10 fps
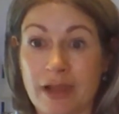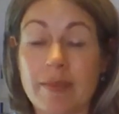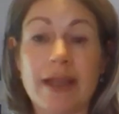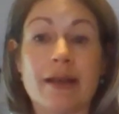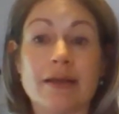
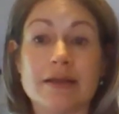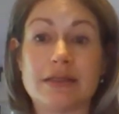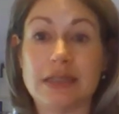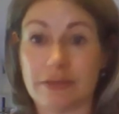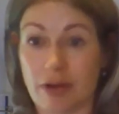I mean,
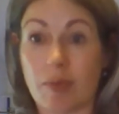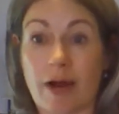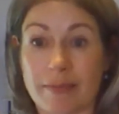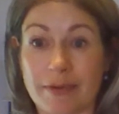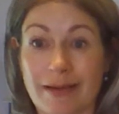zero
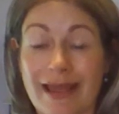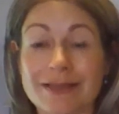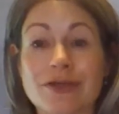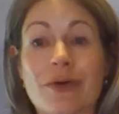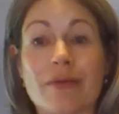prep.
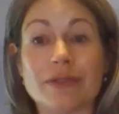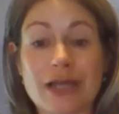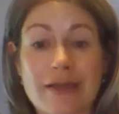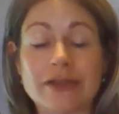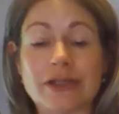And so I would
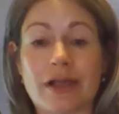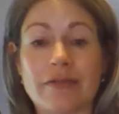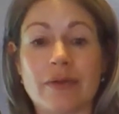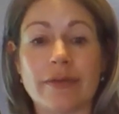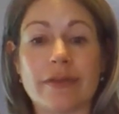challenge all
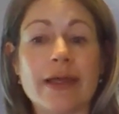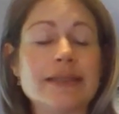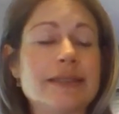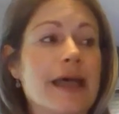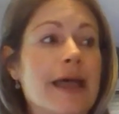of you on the
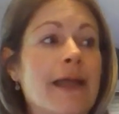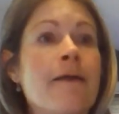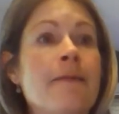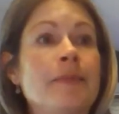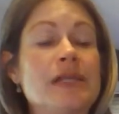line today
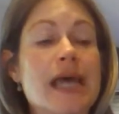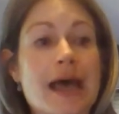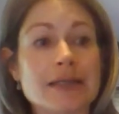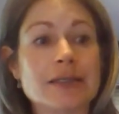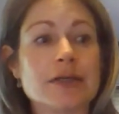
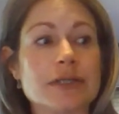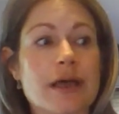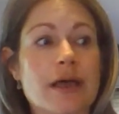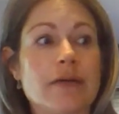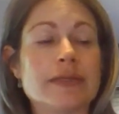to ask
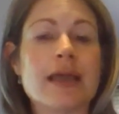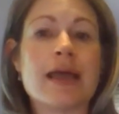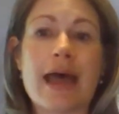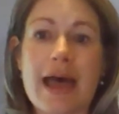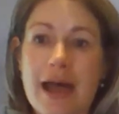yourselves,
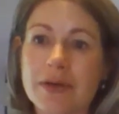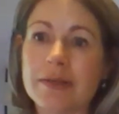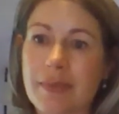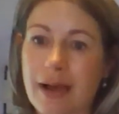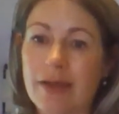how
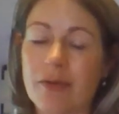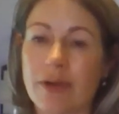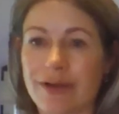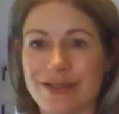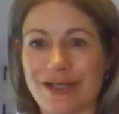did my
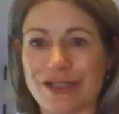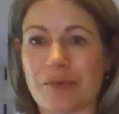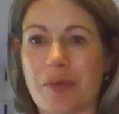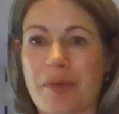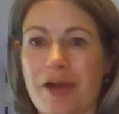
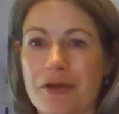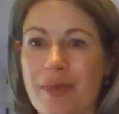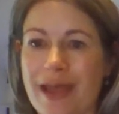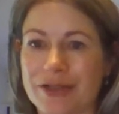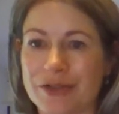organization prepare new
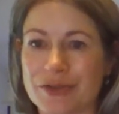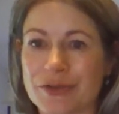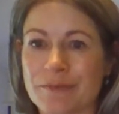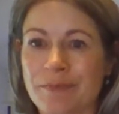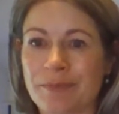managers?
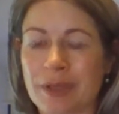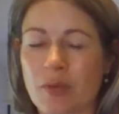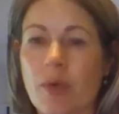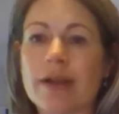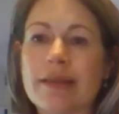
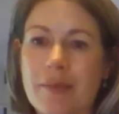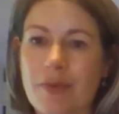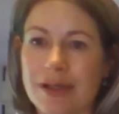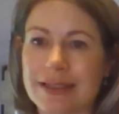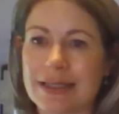What did that
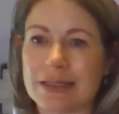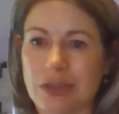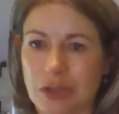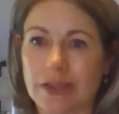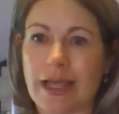process
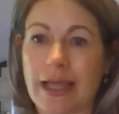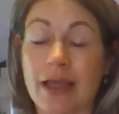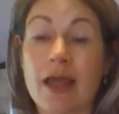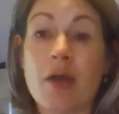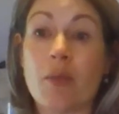look
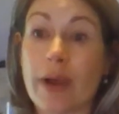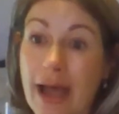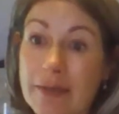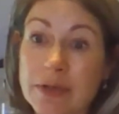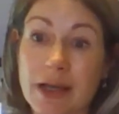like? When
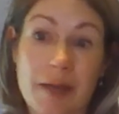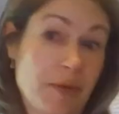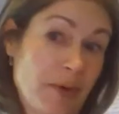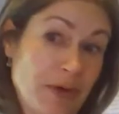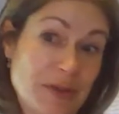I got
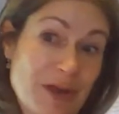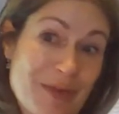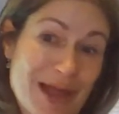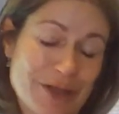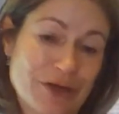promoted to be a
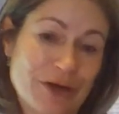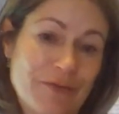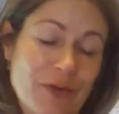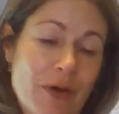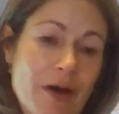manager,
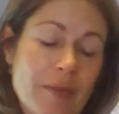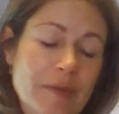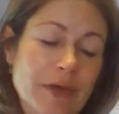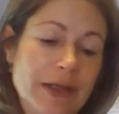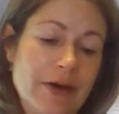if you are a
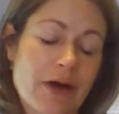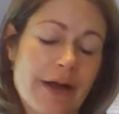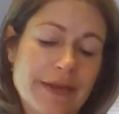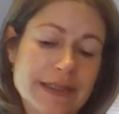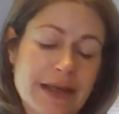people leader
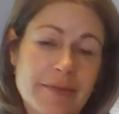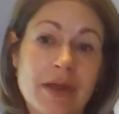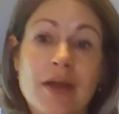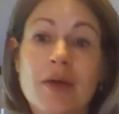on the team,